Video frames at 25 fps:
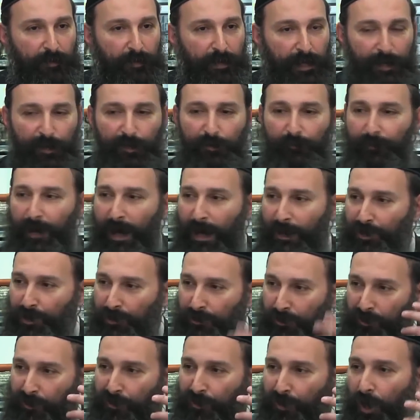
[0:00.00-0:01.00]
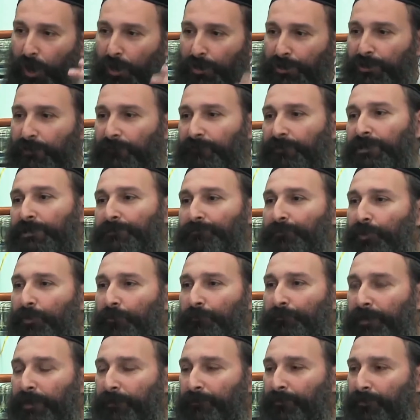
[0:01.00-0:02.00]
Can you imagine the thoughts of these
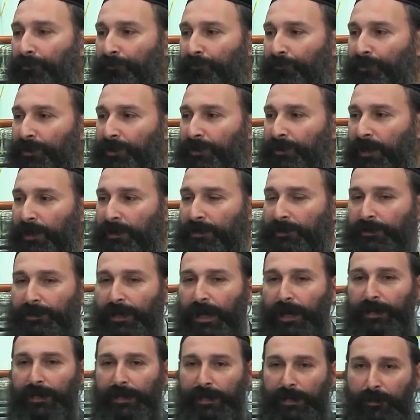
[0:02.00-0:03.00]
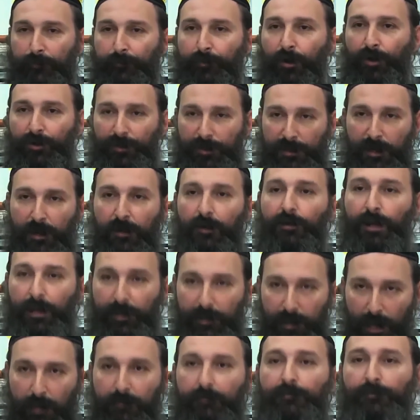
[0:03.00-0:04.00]
poor people, 3 days standing in a boxcar
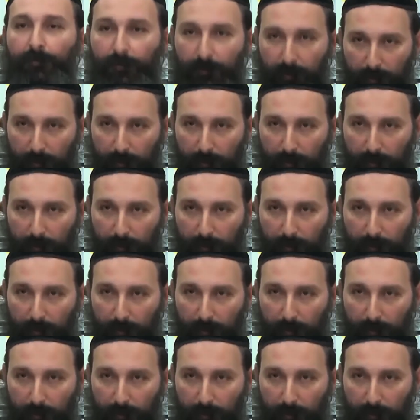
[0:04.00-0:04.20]
like that?